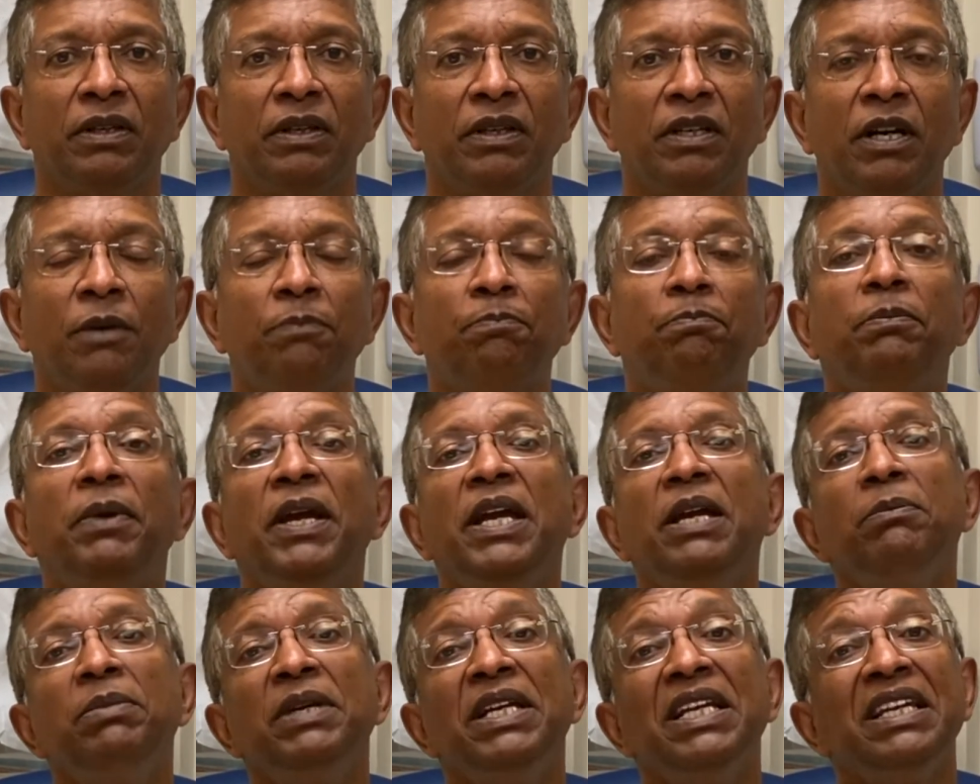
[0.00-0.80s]
A
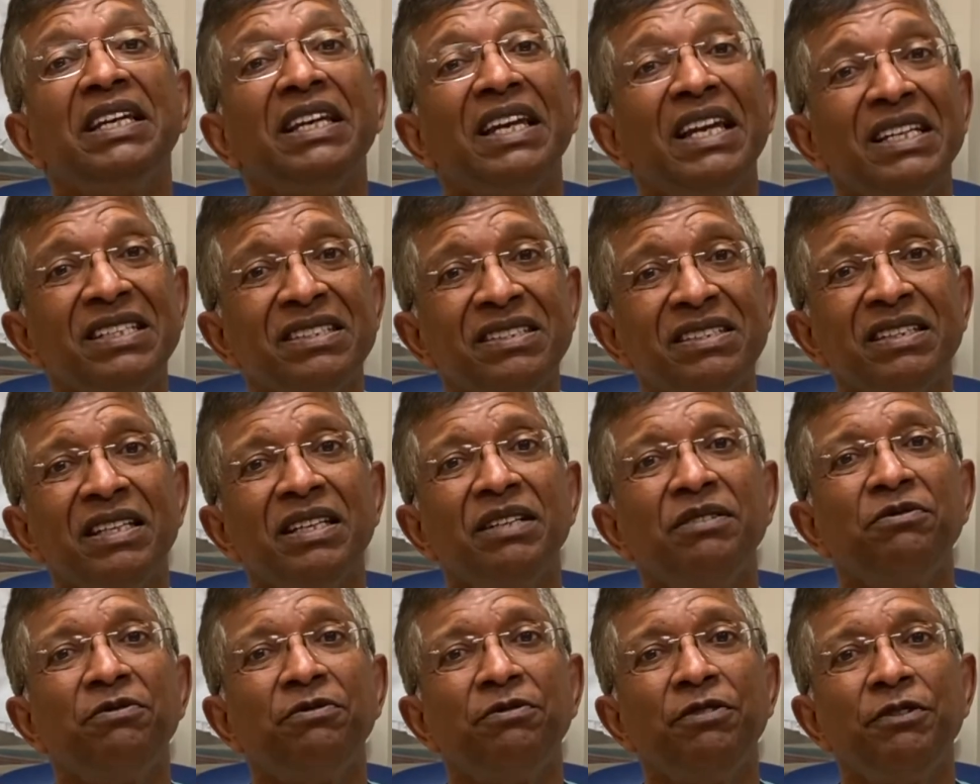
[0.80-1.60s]
baby less
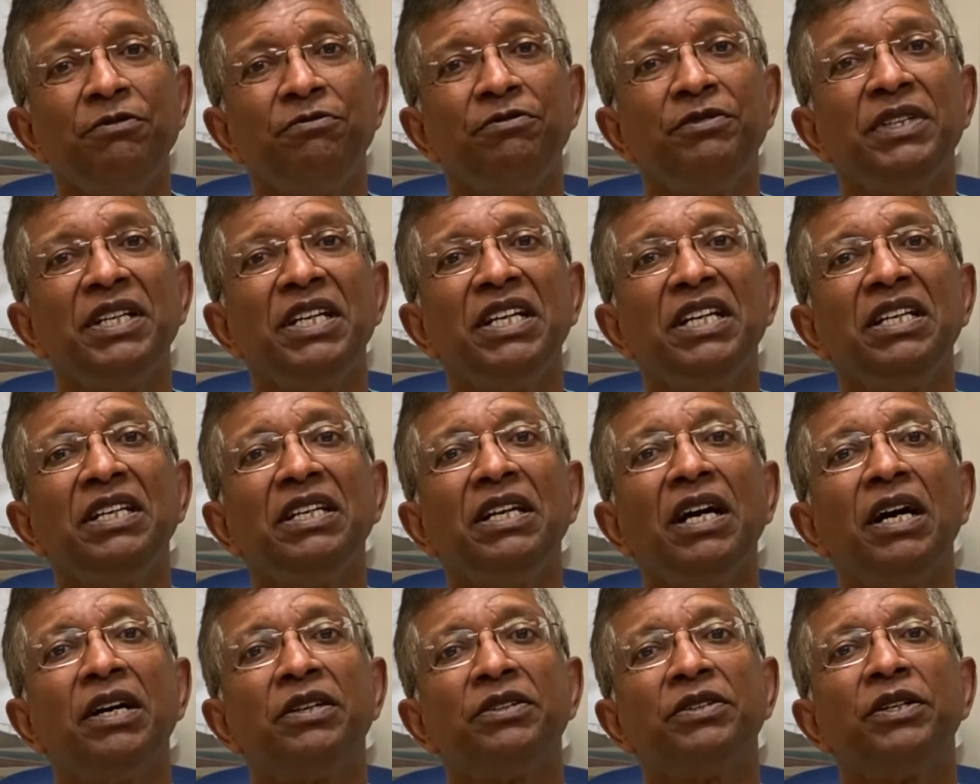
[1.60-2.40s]
than
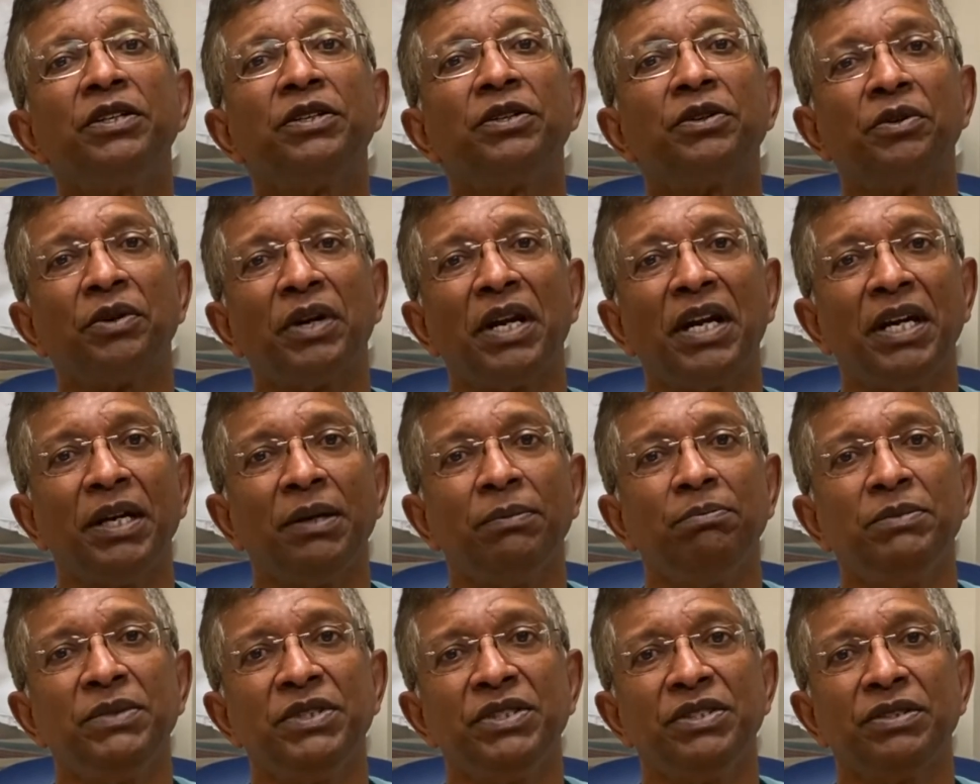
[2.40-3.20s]
1,500
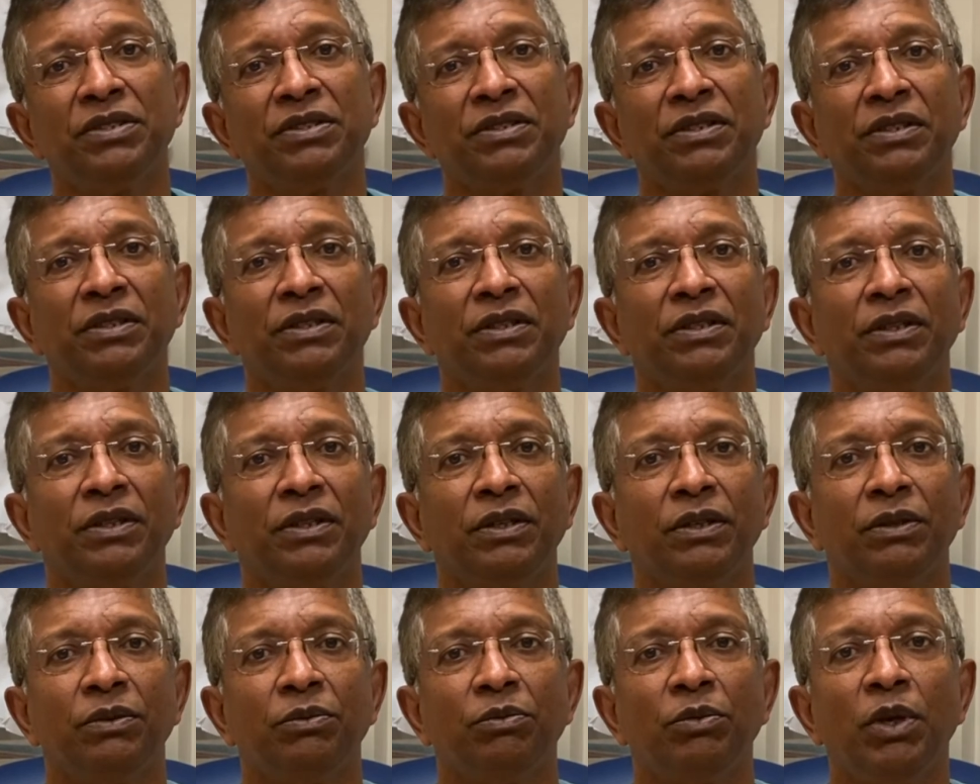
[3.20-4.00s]
grams
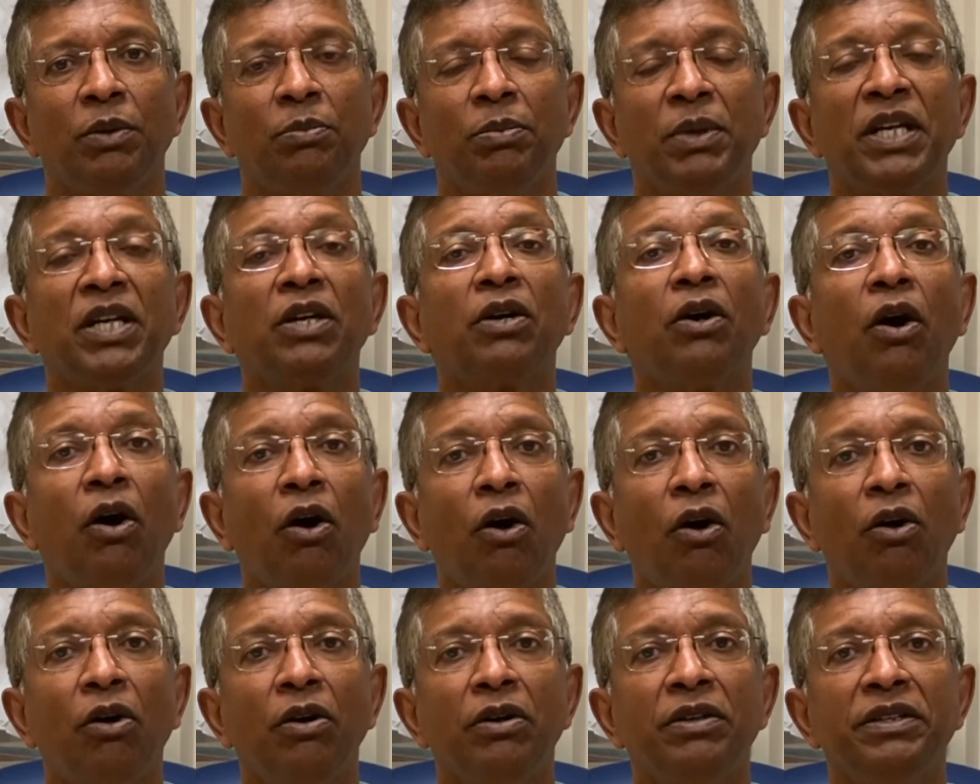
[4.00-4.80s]
will be
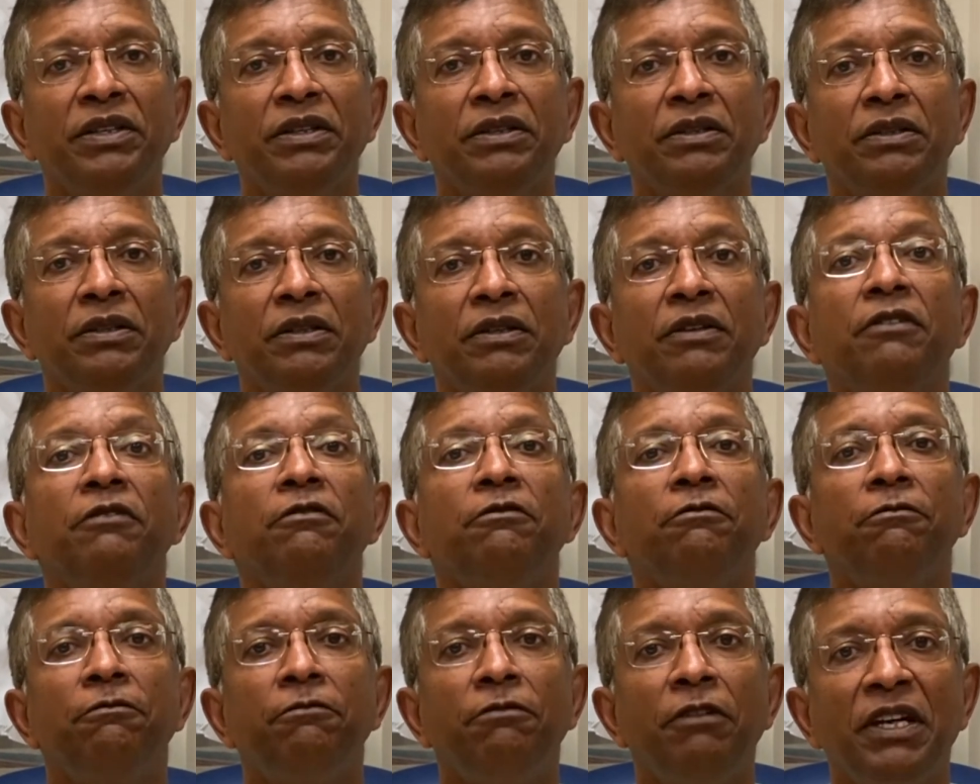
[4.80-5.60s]
called
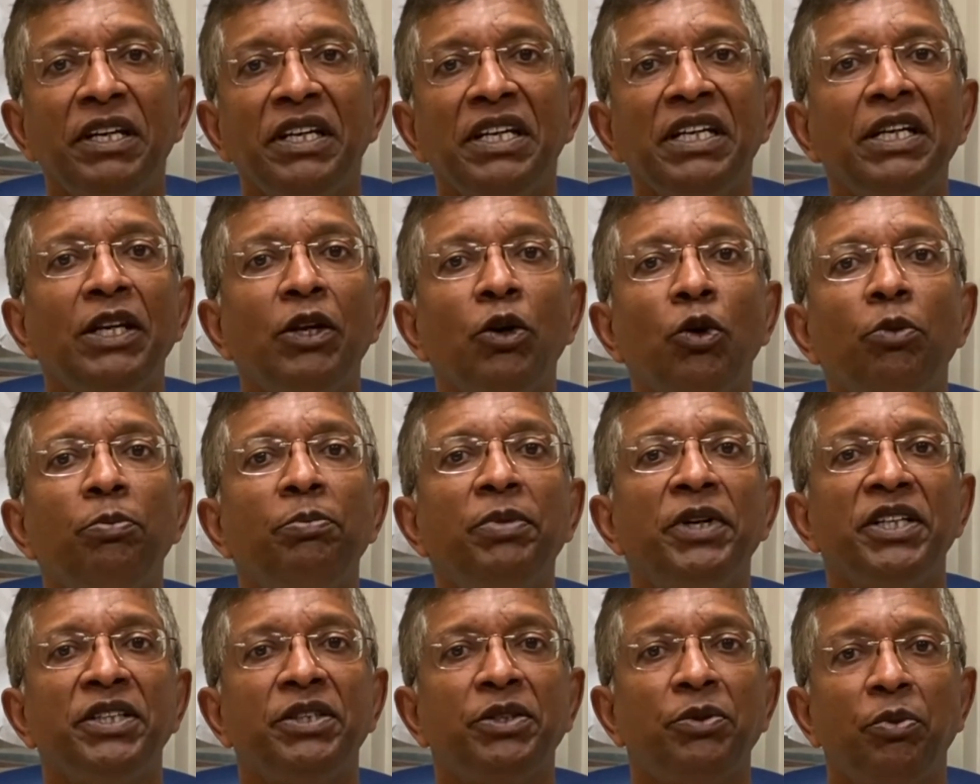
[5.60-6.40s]
very low
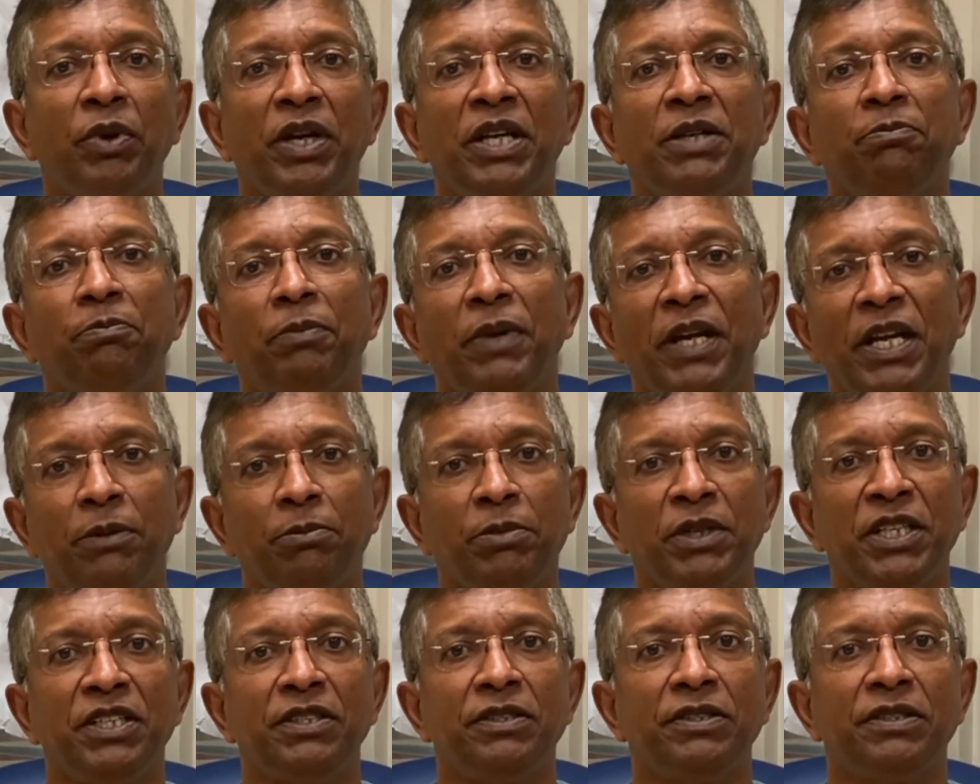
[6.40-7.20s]
birth weight
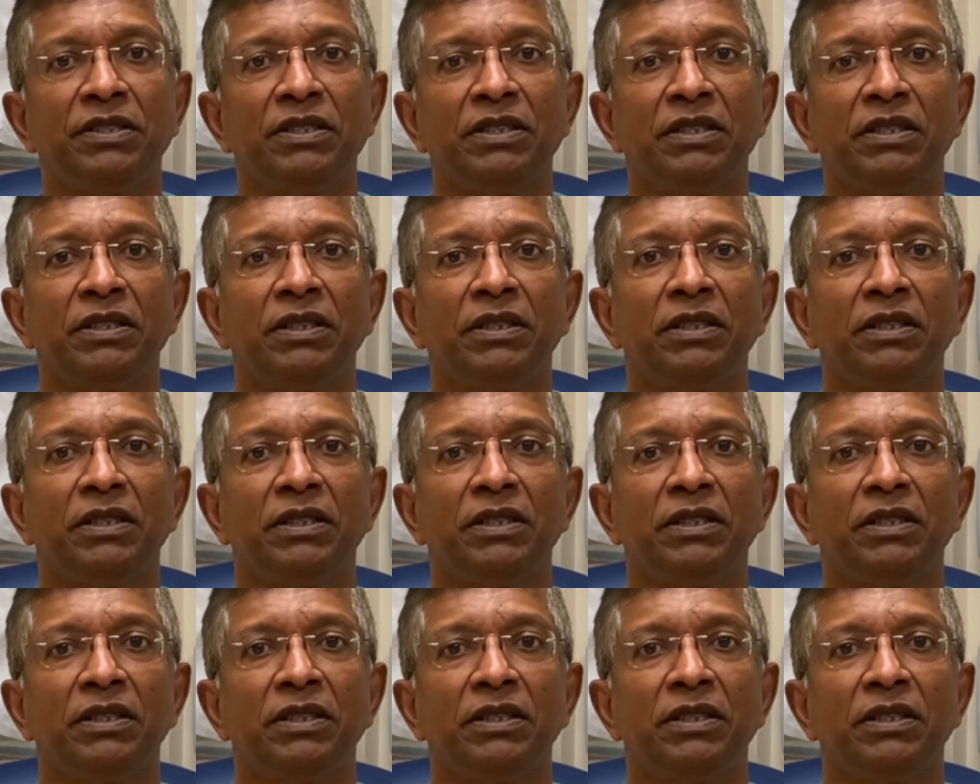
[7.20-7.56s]
babies.